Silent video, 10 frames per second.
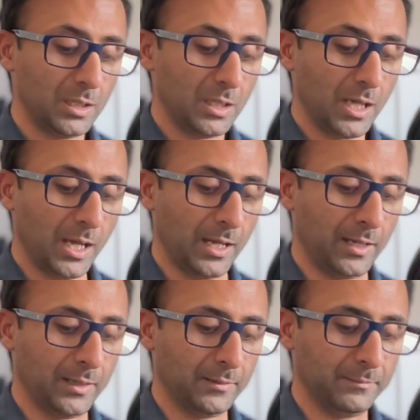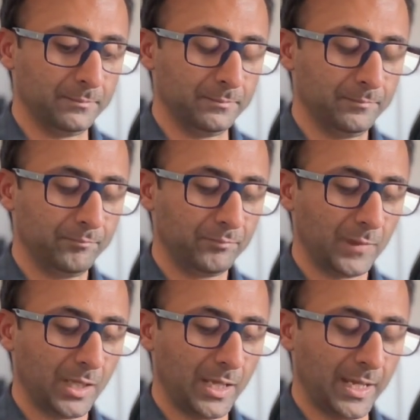and
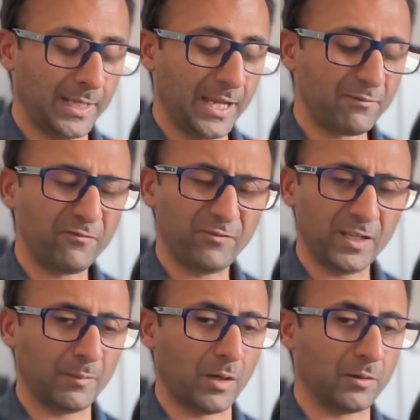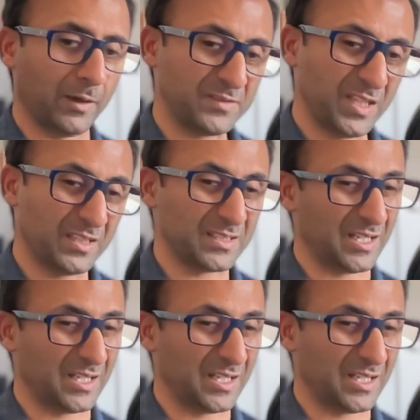have a think about, okay, I've seen this,